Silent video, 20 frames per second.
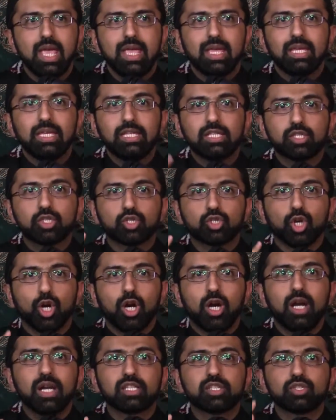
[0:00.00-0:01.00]
He
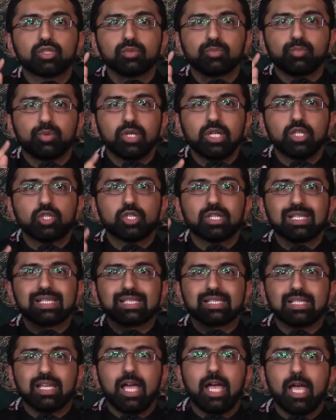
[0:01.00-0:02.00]
starts to preach
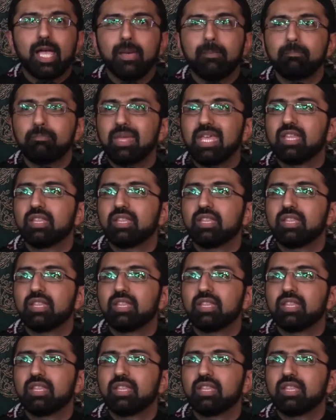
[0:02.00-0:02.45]
Islam